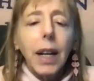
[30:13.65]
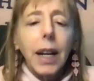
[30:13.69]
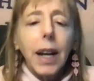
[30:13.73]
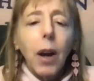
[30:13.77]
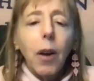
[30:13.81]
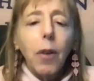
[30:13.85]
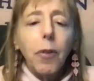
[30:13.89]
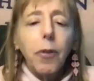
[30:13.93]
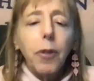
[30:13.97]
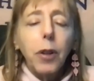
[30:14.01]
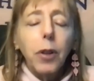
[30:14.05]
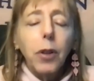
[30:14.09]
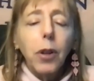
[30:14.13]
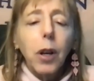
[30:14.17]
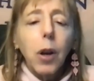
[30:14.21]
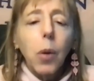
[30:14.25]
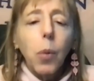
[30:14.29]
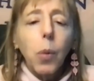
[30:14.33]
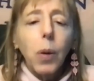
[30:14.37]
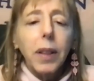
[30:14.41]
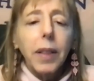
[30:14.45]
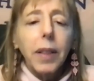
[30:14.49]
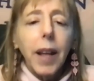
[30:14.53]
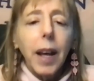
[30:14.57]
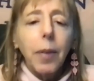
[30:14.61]
Now, if you look at
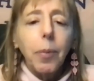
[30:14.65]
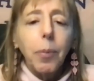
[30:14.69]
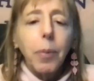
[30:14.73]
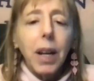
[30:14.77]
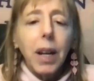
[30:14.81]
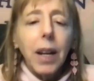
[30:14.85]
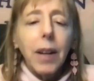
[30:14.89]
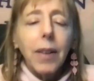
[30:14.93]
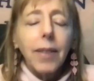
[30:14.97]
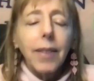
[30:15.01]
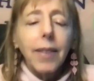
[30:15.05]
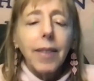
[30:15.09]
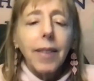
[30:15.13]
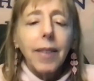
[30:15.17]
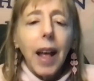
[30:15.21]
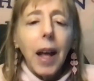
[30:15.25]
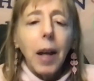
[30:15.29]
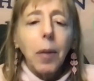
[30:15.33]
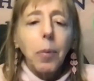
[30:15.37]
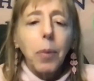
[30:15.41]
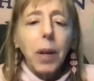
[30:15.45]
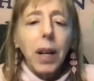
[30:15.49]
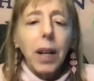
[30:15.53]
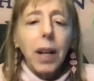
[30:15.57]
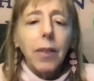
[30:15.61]
what that means
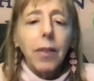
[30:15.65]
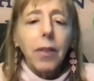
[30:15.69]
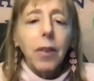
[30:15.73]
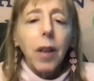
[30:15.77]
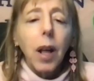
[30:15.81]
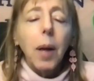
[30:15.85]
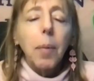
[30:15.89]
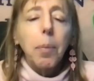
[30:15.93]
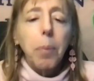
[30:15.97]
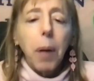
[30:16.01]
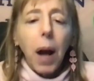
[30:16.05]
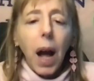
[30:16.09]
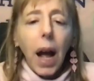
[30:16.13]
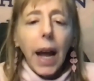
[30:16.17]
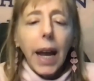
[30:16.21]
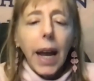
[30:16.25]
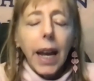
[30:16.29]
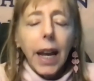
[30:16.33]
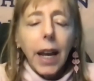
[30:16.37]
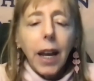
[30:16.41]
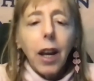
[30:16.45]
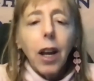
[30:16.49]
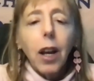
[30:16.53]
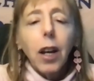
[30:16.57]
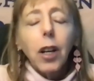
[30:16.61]

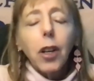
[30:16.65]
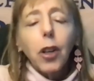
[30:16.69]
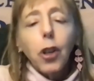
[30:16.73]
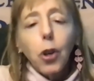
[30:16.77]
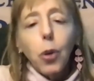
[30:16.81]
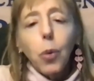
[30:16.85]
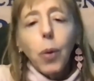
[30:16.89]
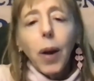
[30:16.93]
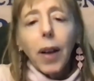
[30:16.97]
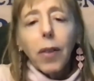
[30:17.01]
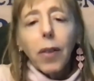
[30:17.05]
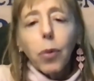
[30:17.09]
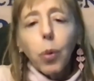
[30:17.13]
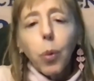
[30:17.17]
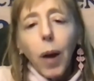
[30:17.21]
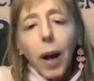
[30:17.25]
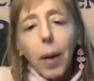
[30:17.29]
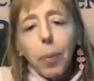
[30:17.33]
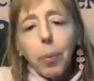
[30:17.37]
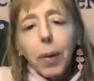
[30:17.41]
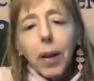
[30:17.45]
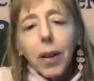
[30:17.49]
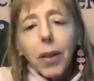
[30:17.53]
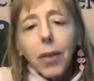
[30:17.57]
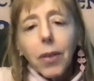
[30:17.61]
buying U.S.
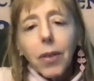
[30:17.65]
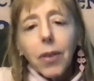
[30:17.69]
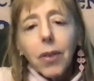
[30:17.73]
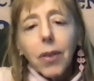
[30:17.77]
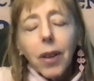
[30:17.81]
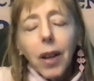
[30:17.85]
weapons.